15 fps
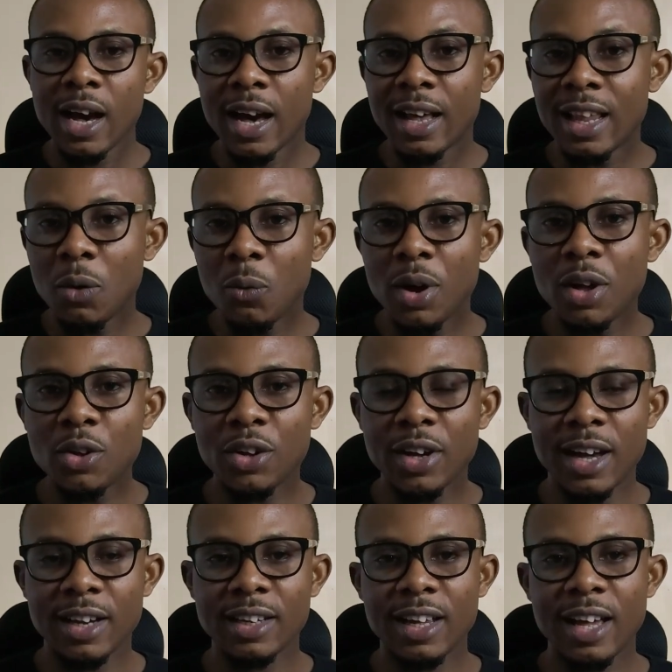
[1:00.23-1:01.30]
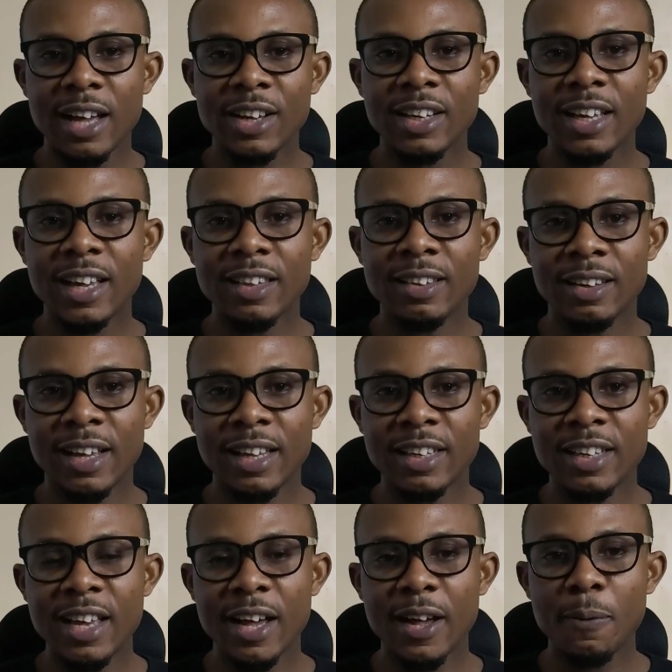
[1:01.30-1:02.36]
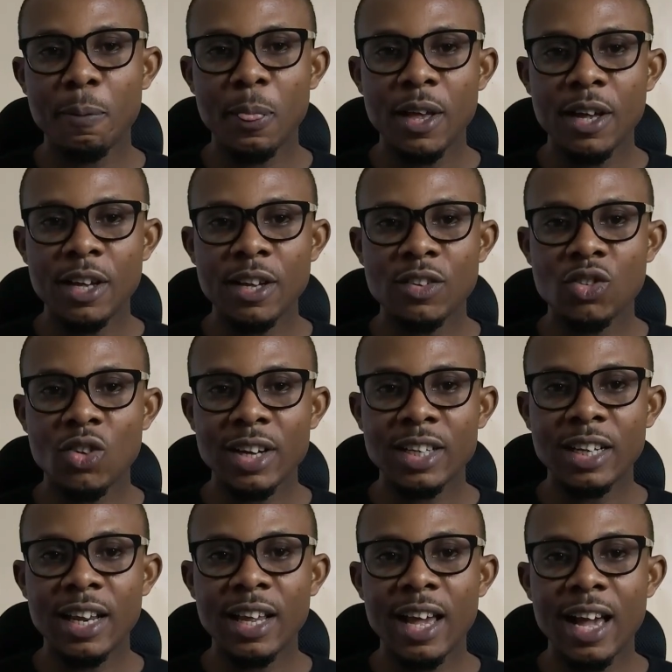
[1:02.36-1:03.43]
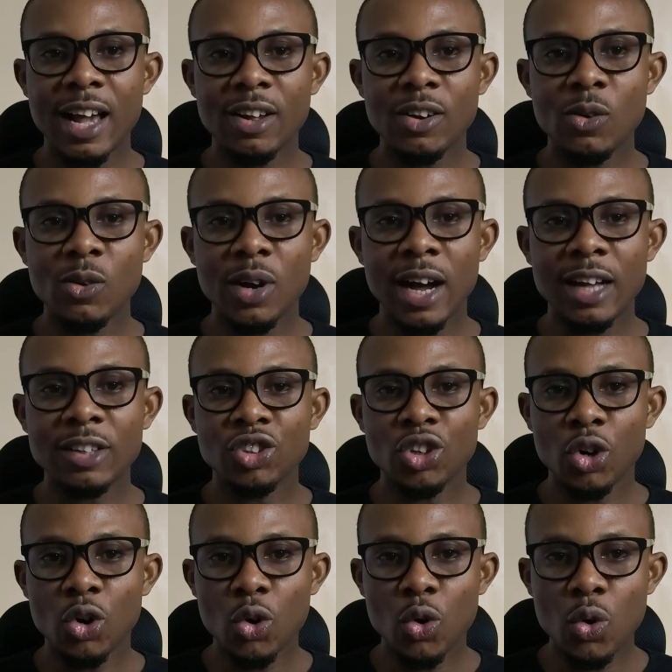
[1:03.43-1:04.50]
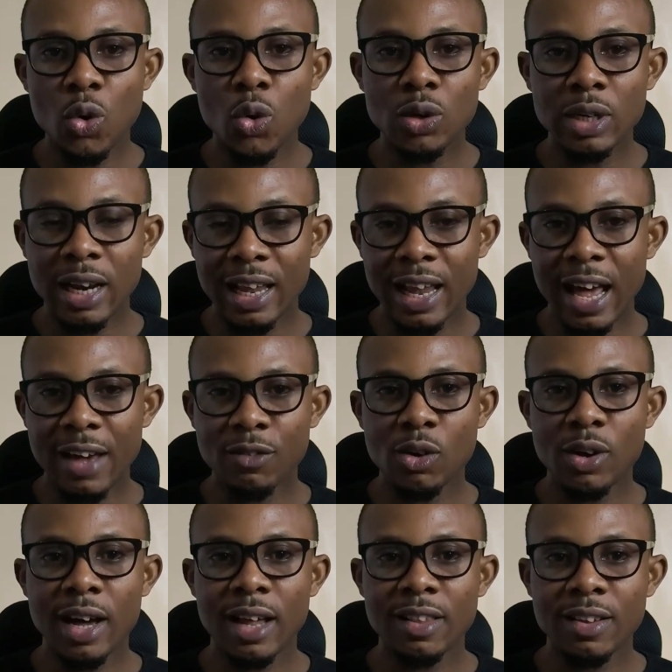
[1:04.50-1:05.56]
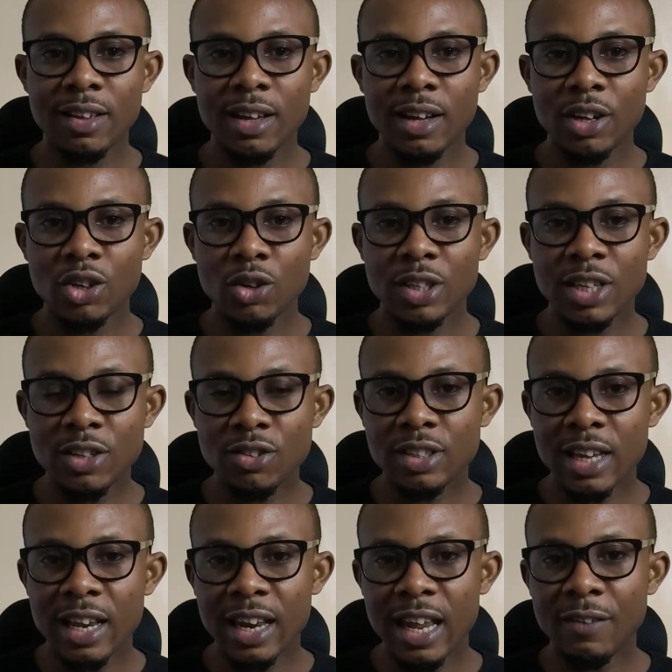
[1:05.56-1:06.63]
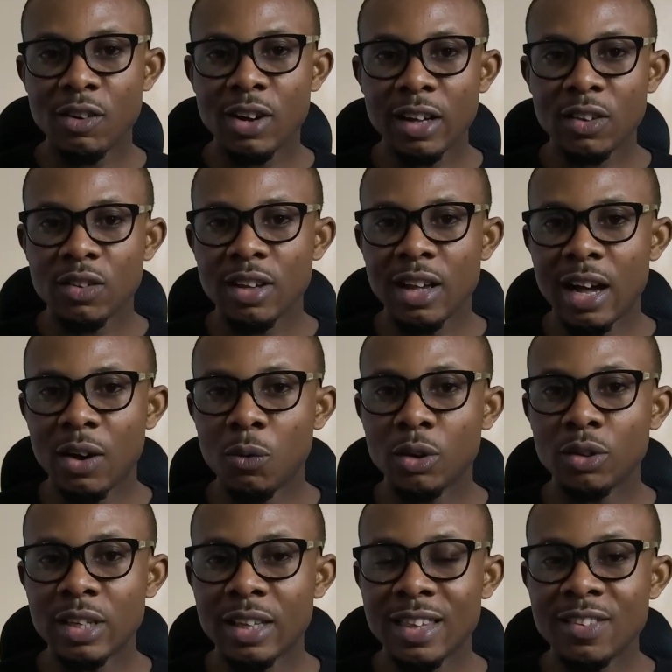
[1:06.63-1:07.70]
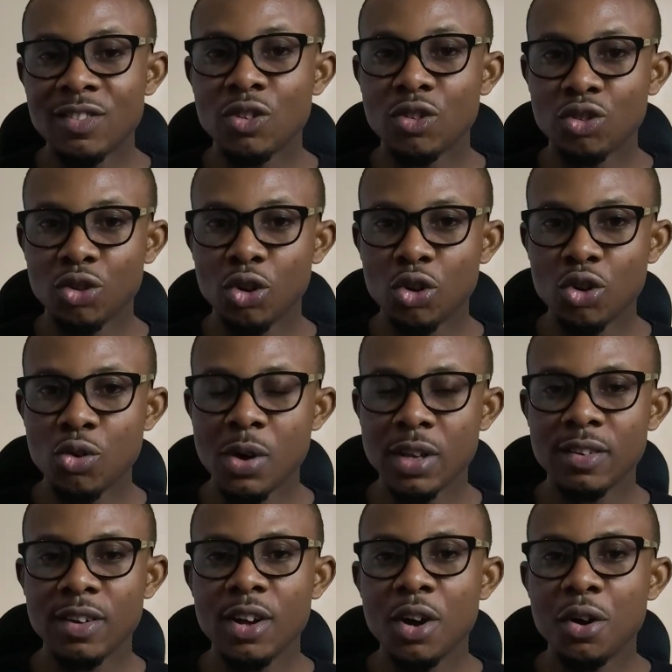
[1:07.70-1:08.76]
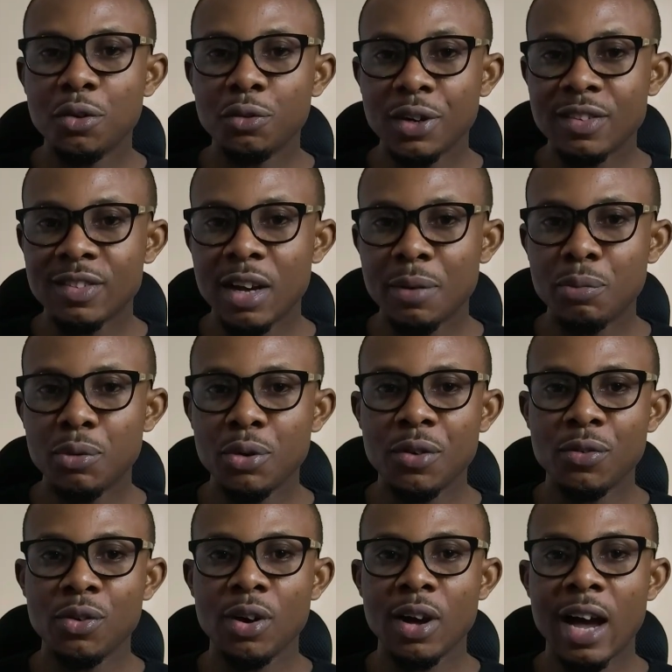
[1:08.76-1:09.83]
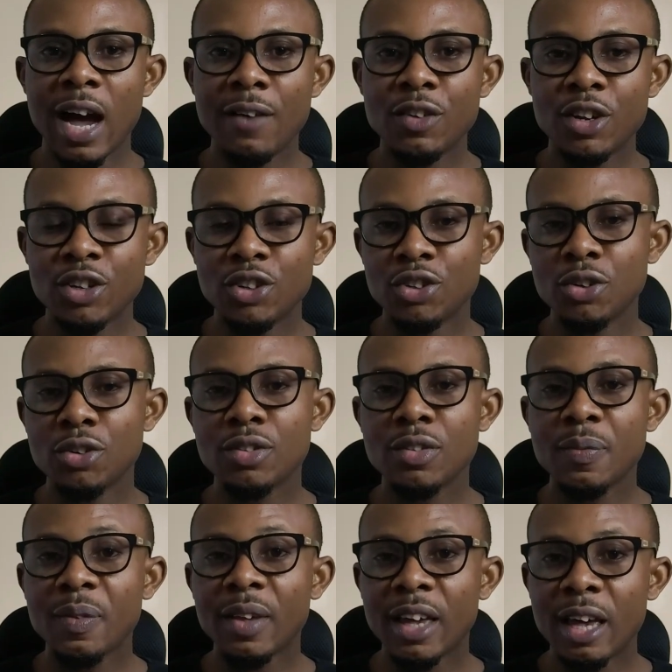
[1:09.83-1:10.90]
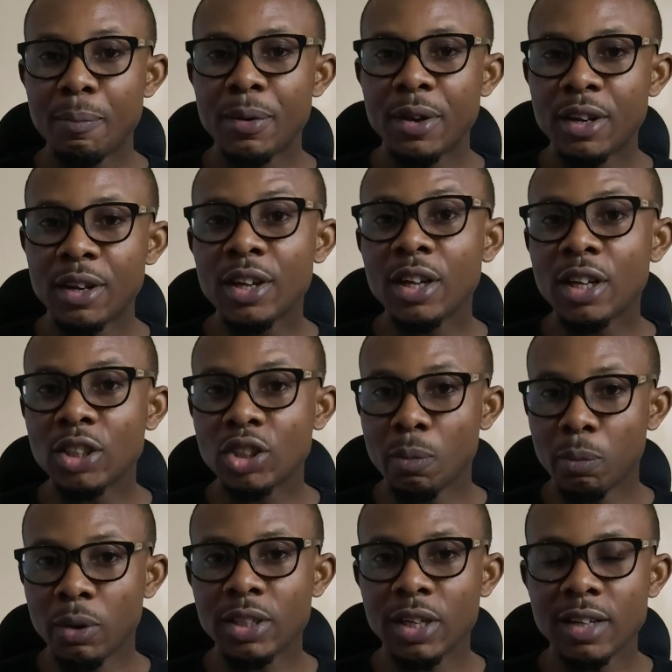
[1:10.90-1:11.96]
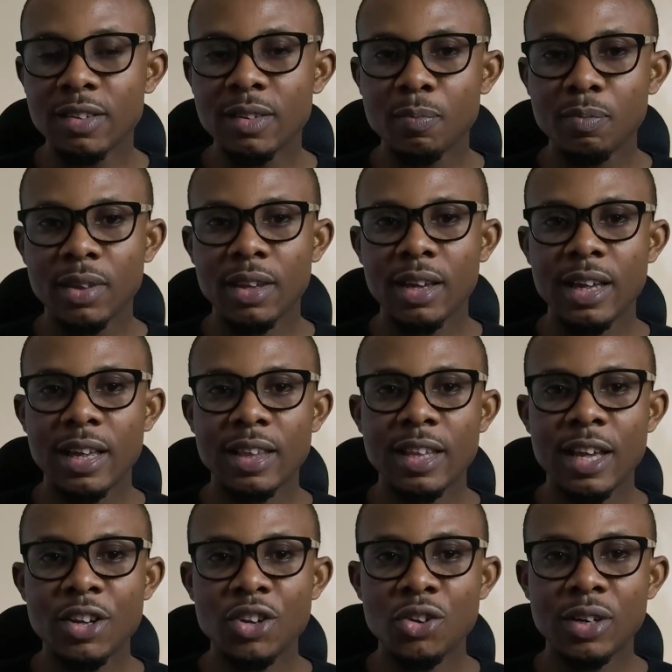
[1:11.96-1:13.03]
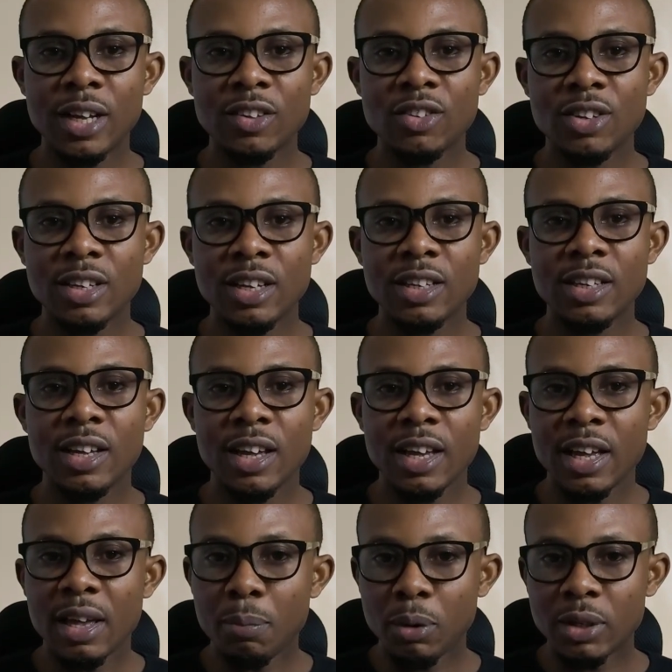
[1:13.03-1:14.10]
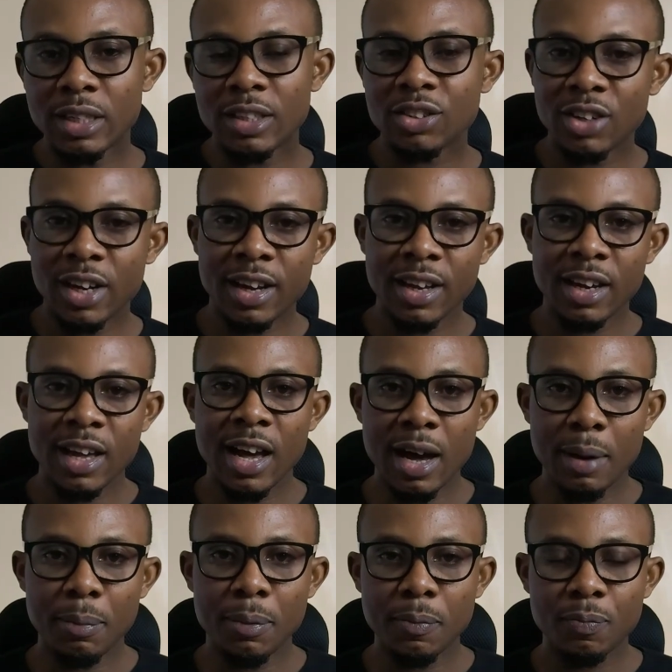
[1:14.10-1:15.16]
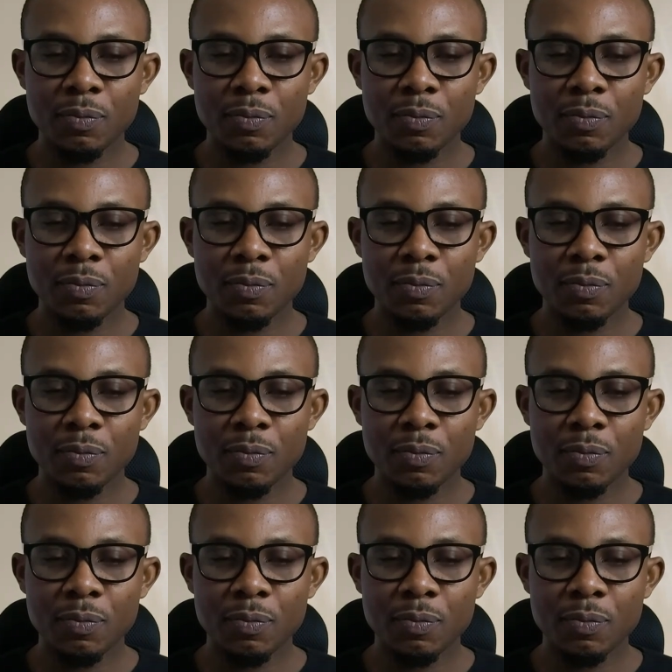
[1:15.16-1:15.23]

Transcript: Another way you can actually get an idea is to actually look your own life, look at your day-to-day life, look at the things you struggle with. For example, if you have issues keeping your budget, then you know that you need a budget tracking app.